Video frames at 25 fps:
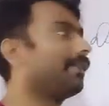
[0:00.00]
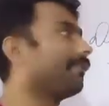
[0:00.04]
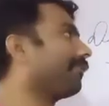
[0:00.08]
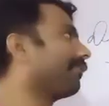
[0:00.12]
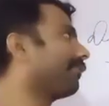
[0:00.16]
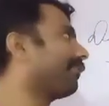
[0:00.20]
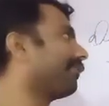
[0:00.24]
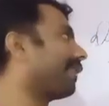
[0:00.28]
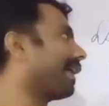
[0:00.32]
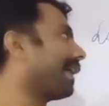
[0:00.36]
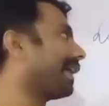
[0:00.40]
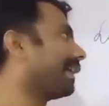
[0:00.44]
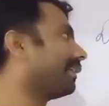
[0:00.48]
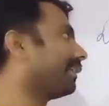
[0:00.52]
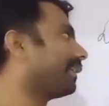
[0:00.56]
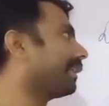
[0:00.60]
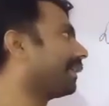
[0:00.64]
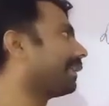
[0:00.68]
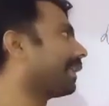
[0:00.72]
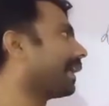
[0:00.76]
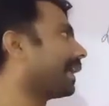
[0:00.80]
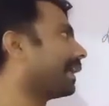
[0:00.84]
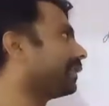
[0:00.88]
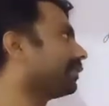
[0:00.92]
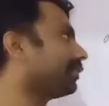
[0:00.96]

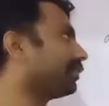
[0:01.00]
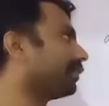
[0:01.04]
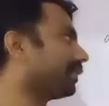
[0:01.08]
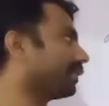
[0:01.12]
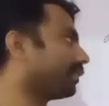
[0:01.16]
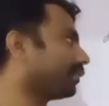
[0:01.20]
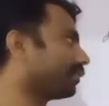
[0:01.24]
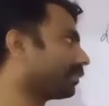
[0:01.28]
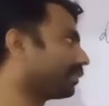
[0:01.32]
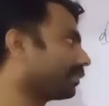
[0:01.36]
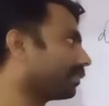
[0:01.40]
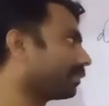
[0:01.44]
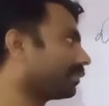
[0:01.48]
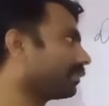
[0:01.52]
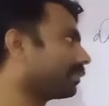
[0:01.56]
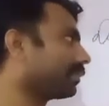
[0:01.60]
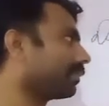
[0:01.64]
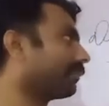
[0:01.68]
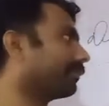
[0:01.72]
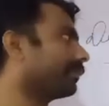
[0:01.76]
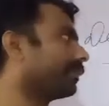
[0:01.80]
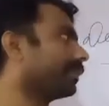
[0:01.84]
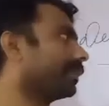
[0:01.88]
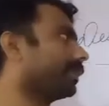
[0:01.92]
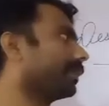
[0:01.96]
Finalizations
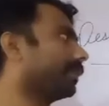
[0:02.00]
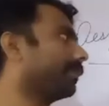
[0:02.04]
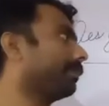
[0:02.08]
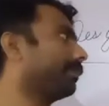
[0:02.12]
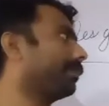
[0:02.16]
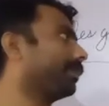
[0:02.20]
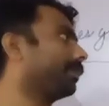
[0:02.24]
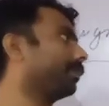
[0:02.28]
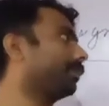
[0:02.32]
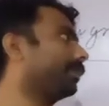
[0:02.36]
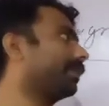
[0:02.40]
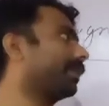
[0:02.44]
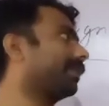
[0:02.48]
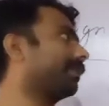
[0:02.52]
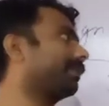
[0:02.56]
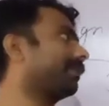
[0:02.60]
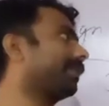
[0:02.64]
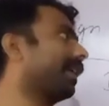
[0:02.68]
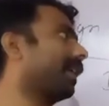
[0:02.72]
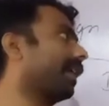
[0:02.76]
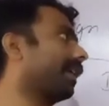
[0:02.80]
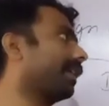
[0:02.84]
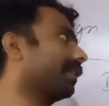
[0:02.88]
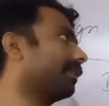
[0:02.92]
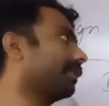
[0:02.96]
of the computer
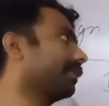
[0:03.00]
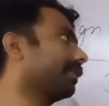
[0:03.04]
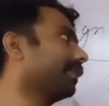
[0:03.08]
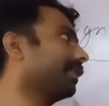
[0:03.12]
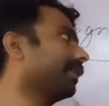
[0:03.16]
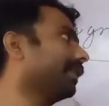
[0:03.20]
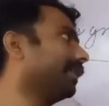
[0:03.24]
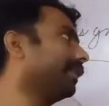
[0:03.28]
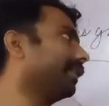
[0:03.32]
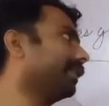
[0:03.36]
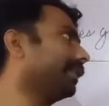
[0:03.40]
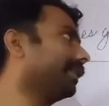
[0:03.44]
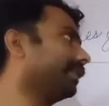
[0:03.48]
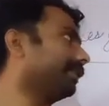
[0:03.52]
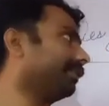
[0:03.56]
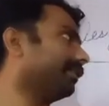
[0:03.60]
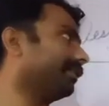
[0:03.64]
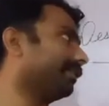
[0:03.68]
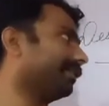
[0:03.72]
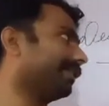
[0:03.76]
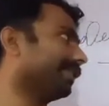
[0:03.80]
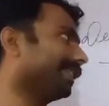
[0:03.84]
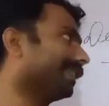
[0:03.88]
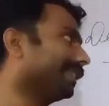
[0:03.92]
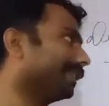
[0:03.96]
task is
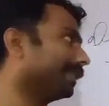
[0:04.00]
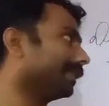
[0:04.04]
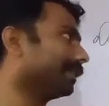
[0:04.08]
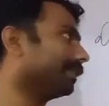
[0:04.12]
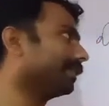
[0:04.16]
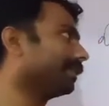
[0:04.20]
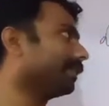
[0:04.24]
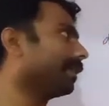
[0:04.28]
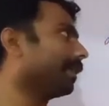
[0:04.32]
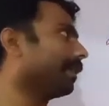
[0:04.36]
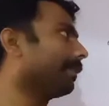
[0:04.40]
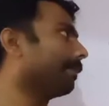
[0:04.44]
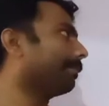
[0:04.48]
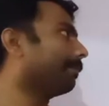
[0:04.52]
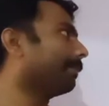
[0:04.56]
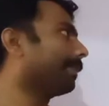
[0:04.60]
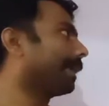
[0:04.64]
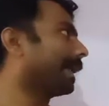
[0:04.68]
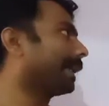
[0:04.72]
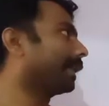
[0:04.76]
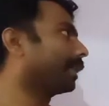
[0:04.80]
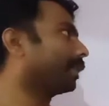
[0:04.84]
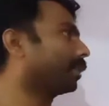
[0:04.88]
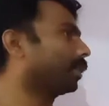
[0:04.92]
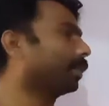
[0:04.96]
done
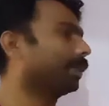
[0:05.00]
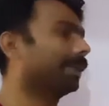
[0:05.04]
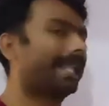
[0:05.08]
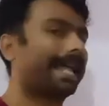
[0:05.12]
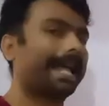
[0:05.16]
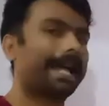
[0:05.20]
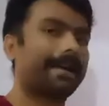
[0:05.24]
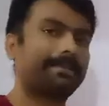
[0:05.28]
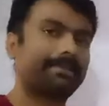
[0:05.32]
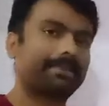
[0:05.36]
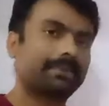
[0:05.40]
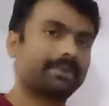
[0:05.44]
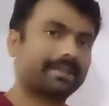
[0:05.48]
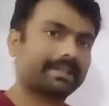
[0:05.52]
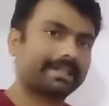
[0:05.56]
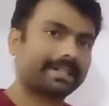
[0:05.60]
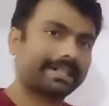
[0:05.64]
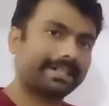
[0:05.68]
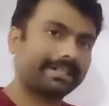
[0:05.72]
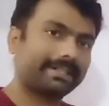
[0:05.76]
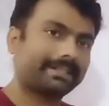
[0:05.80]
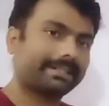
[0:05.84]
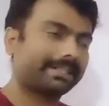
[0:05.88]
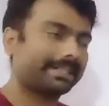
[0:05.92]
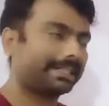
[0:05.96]
by
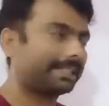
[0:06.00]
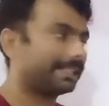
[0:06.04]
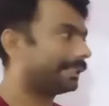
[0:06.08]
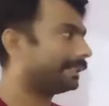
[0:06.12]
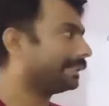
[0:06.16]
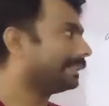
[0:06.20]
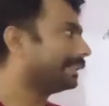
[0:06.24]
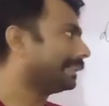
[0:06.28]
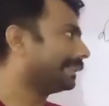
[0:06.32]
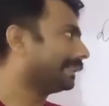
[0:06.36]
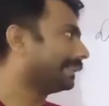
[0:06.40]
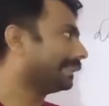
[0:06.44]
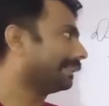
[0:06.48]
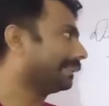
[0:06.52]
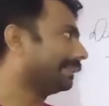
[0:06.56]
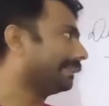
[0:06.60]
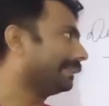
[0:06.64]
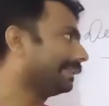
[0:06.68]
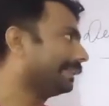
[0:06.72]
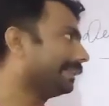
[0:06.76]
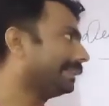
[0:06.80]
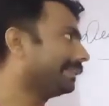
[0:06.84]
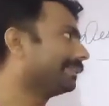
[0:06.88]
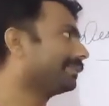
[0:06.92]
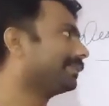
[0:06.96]
collaborating
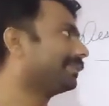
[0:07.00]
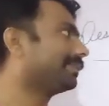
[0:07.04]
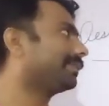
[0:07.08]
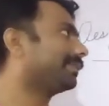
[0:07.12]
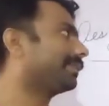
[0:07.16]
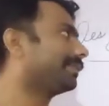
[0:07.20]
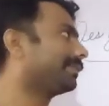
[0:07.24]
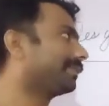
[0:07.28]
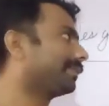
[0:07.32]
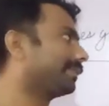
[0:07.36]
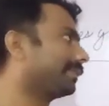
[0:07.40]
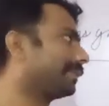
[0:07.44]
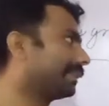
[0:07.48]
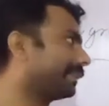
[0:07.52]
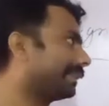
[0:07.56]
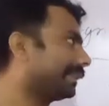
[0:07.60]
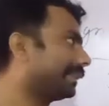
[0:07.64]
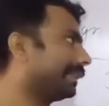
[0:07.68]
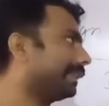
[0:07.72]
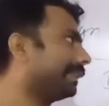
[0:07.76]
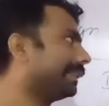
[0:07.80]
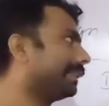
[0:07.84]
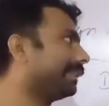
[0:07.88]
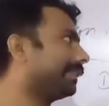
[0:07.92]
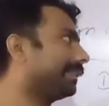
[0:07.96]
these
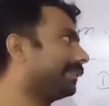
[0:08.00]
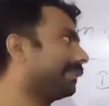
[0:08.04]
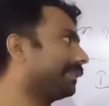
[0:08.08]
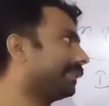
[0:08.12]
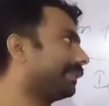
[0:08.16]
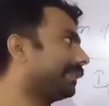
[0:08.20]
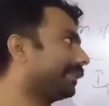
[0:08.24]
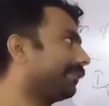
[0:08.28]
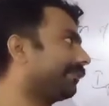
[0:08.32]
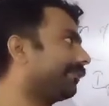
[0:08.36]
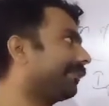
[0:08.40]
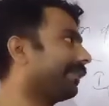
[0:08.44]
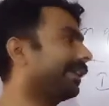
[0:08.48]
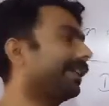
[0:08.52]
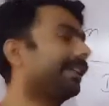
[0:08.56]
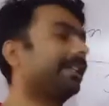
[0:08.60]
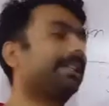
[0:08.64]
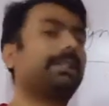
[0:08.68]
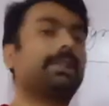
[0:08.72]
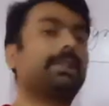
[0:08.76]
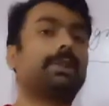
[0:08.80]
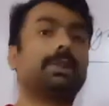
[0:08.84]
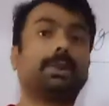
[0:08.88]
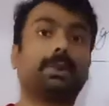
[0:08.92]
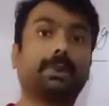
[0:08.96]
three
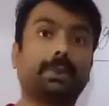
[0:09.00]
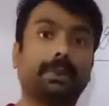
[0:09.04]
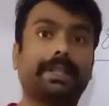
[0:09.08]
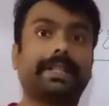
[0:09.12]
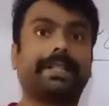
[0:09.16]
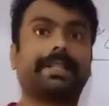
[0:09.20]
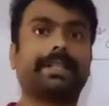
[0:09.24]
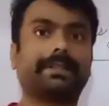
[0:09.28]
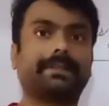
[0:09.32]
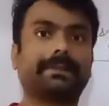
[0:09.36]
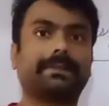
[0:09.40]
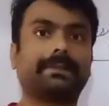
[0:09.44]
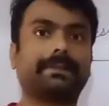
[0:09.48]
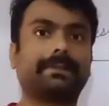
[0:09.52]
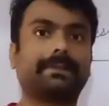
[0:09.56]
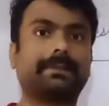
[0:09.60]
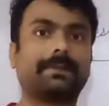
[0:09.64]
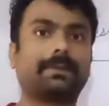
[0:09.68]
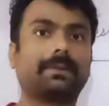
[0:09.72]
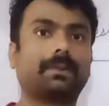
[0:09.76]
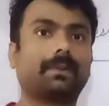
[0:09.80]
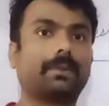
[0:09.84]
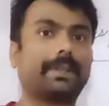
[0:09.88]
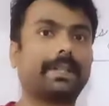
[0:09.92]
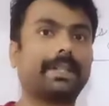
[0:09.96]
different units.
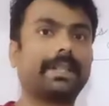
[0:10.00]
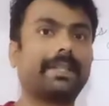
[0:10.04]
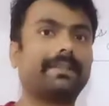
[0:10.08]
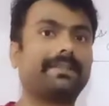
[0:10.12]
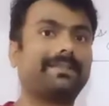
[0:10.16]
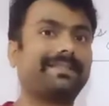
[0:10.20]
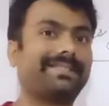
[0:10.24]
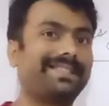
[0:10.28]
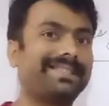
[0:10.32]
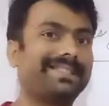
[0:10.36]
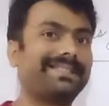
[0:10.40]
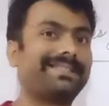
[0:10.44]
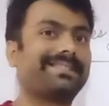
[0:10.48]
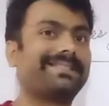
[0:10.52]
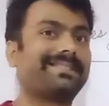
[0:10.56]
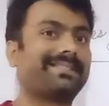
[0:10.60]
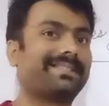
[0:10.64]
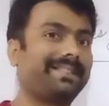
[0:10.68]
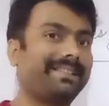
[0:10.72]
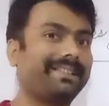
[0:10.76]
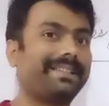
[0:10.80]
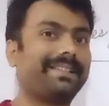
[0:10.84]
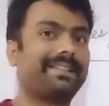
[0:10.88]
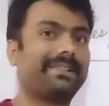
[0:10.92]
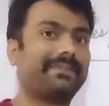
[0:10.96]
These
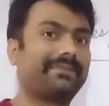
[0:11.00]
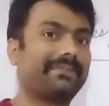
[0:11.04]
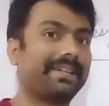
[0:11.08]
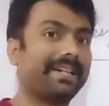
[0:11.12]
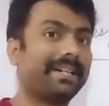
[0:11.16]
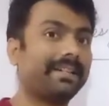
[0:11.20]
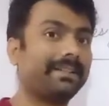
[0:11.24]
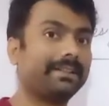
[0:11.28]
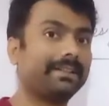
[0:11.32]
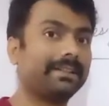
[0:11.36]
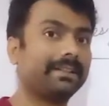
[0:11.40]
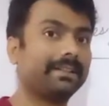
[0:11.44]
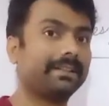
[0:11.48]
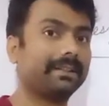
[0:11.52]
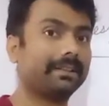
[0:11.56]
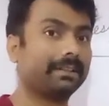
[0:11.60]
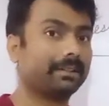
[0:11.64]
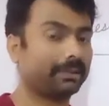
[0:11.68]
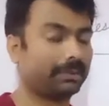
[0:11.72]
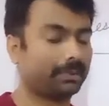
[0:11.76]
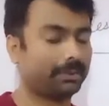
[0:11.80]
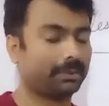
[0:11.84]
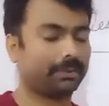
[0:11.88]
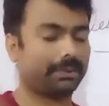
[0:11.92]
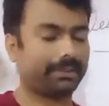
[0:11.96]
three different
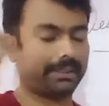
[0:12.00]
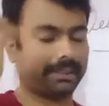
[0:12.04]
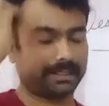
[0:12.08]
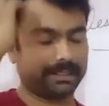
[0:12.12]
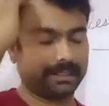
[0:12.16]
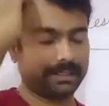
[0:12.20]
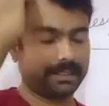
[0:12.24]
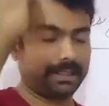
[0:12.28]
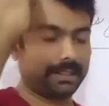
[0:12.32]
unit.